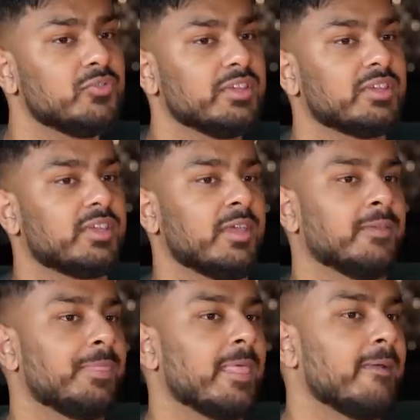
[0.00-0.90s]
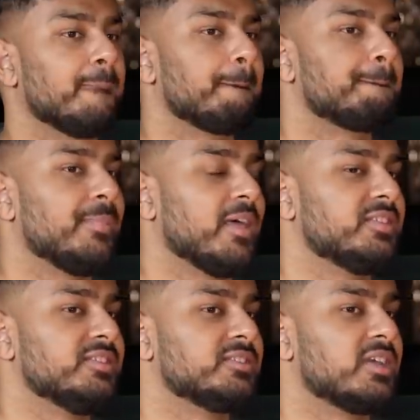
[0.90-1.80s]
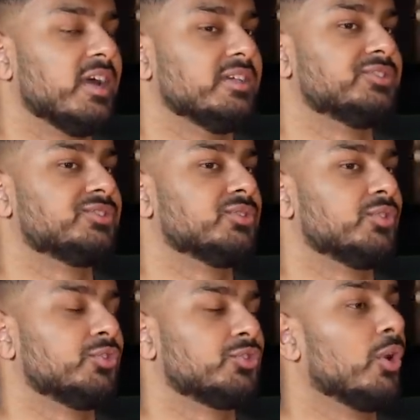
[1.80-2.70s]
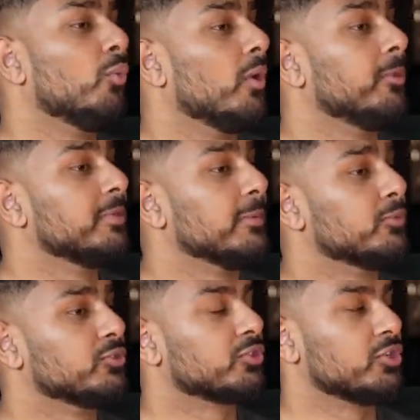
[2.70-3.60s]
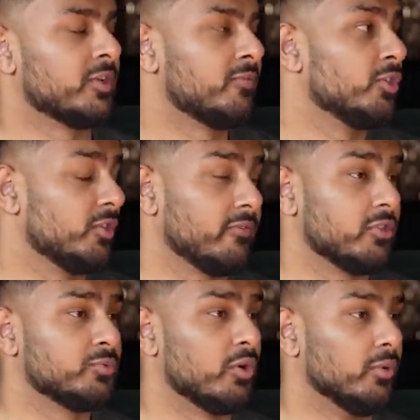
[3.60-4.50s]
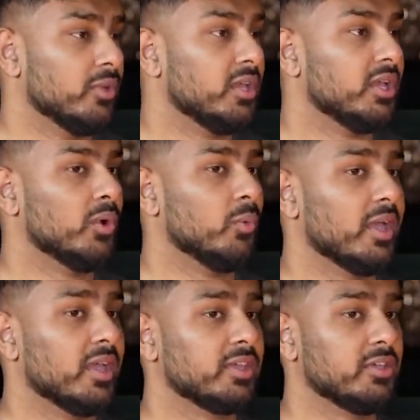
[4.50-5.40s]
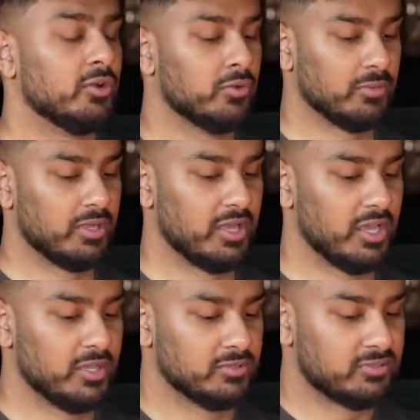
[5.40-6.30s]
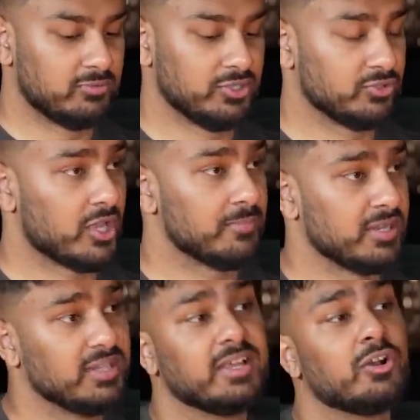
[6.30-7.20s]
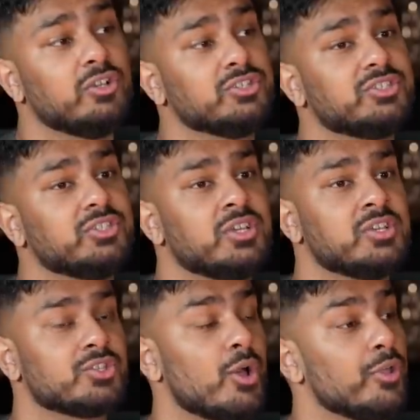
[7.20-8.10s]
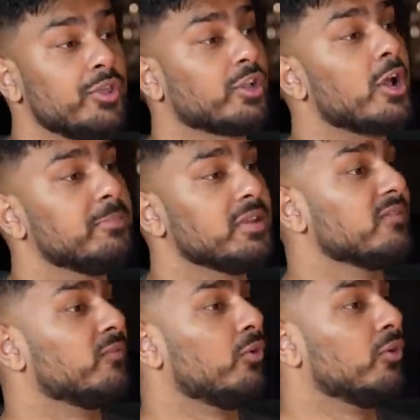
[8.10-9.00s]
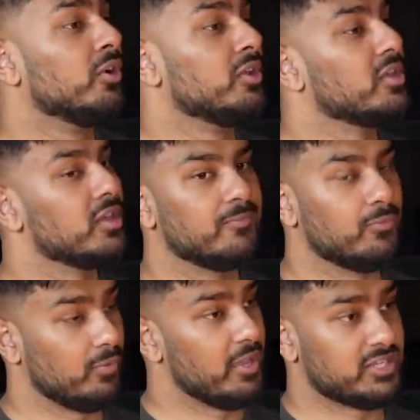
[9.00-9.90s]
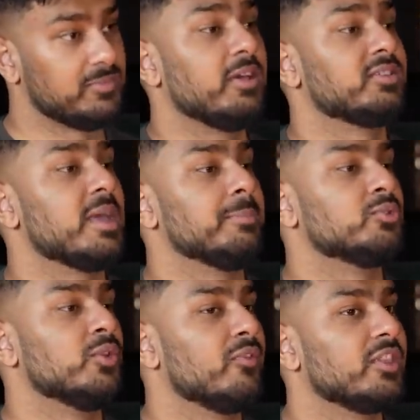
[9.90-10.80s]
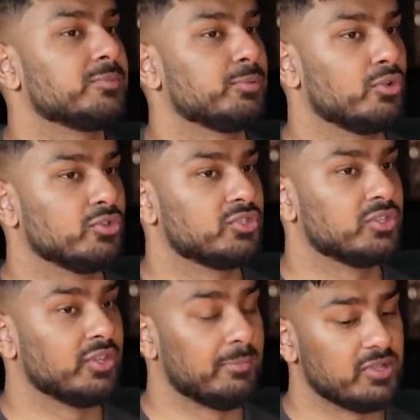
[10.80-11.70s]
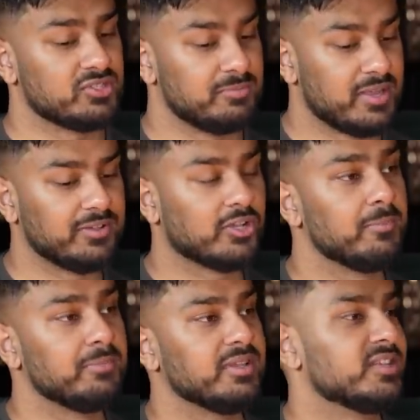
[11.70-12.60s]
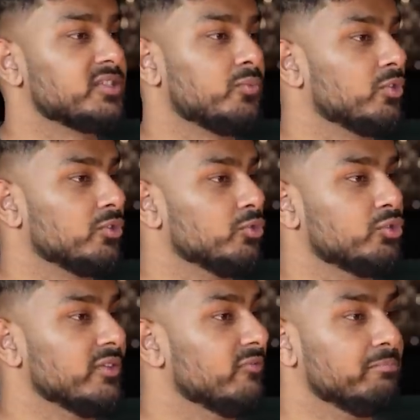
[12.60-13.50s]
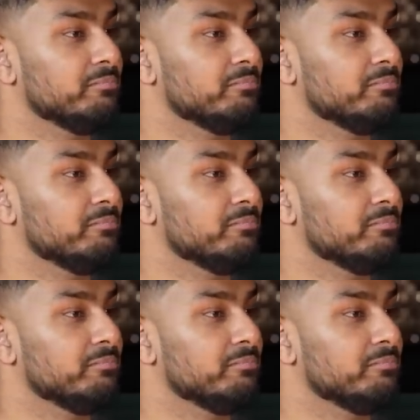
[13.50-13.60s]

think yeah, that, that these guys don't want people to? Because I've heard it as well where, you know, uh, someone sells a company and they can't start another company for for X amount of time. Do you think that's because the person buying the company doesn't want you to even